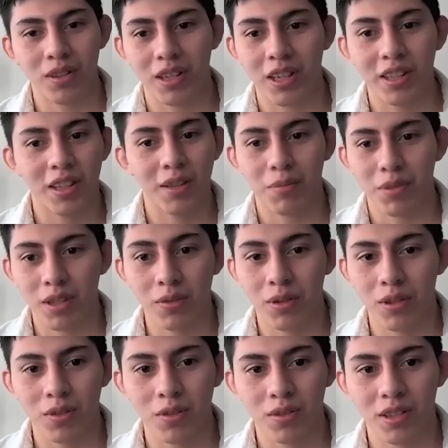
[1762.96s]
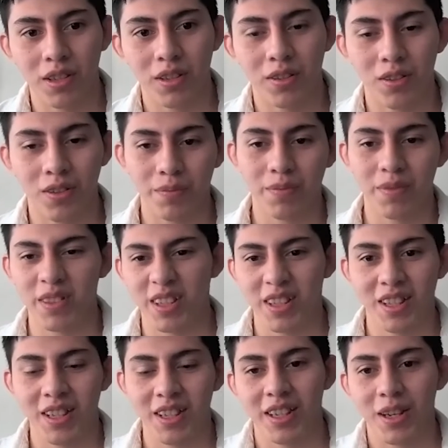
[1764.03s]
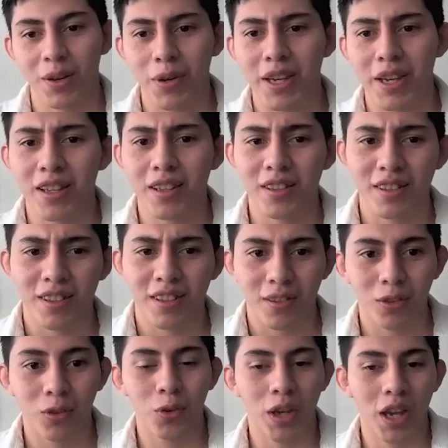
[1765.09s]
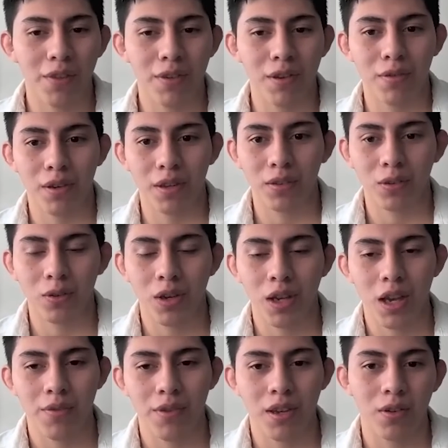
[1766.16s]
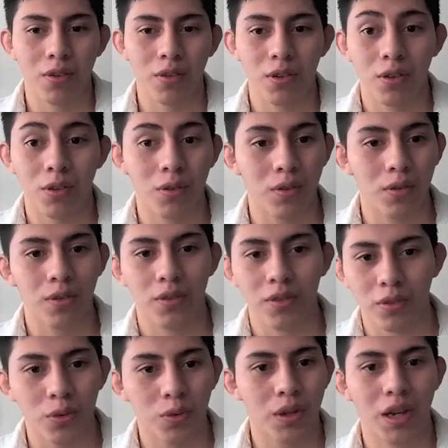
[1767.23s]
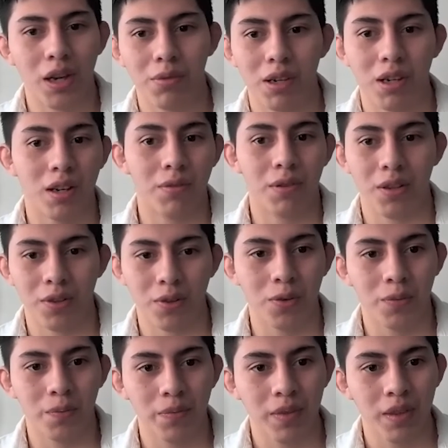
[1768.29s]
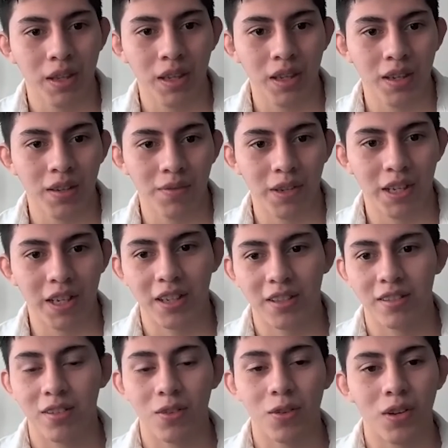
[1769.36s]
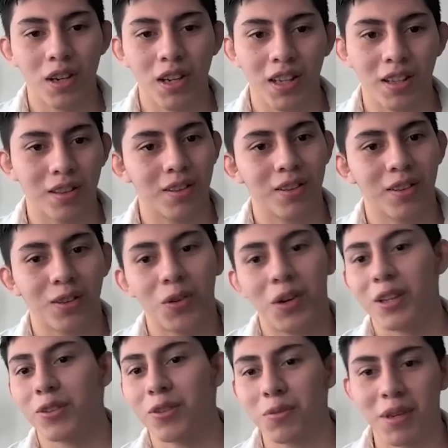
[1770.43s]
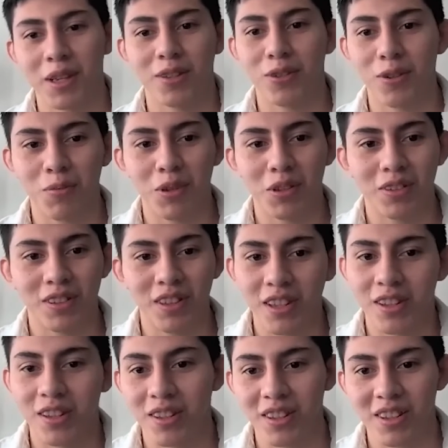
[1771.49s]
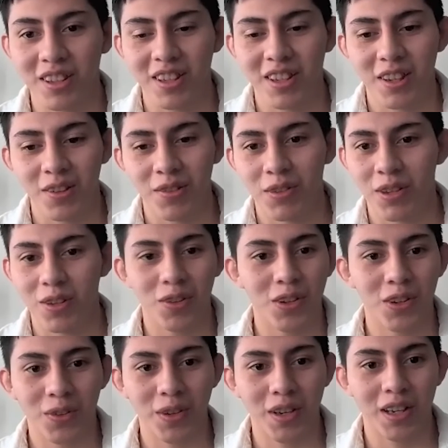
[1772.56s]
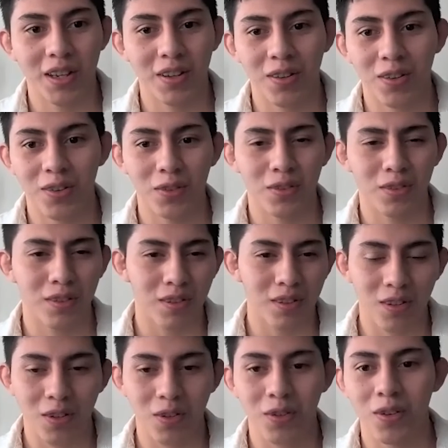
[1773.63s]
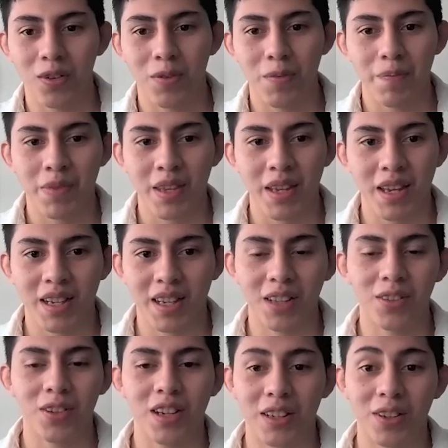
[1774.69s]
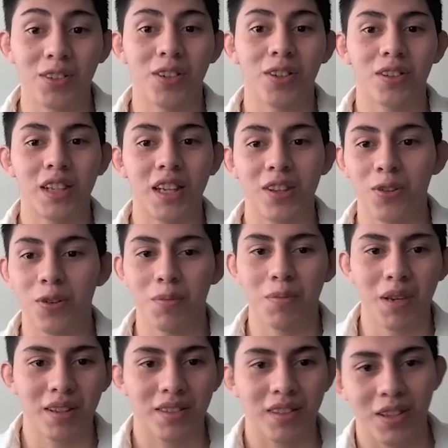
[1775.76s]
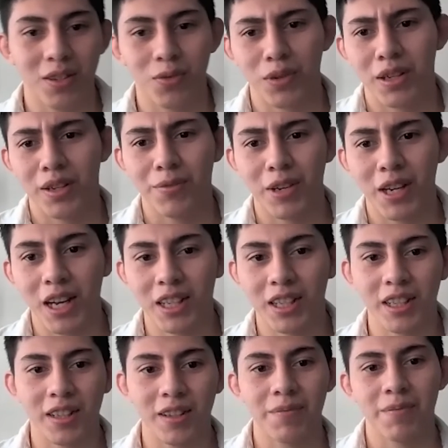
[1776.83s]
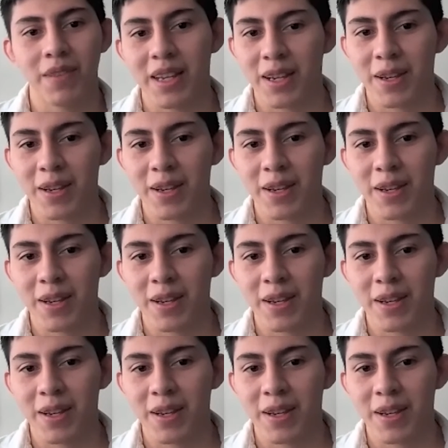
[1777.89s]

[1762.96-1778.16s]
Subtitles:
let them see what you see, you know, in a way it's too heavy, you know, to carry it around you, because you're like trying to make someone see what you're creating, or, you know, kind of like understand your message, when in reality,